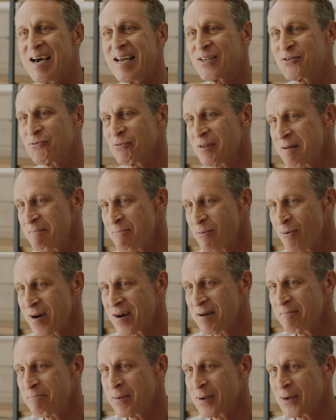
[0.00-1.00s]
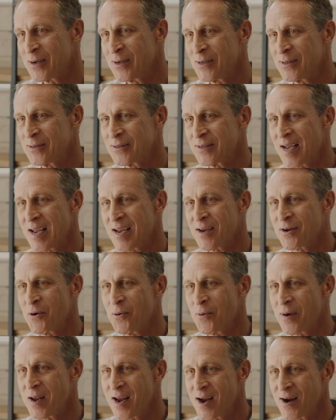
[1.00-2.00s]
And it's really important to build a
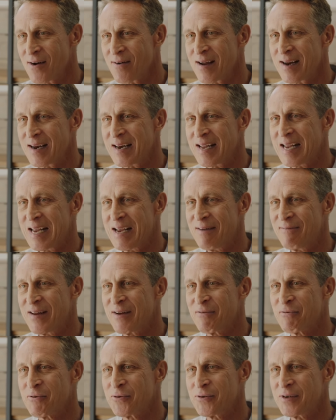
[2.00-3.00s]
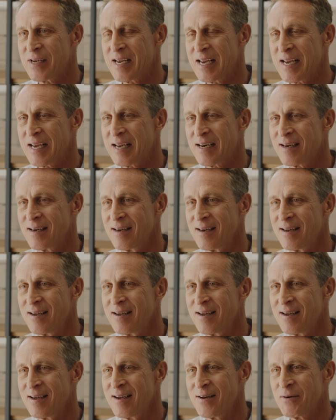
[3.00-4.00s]
coherent evening routine,
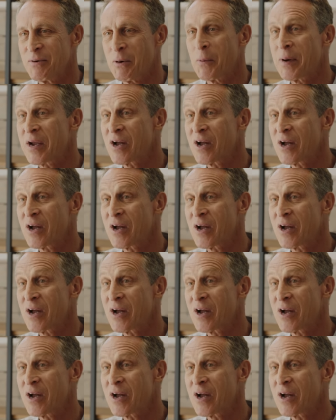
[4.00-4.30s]
what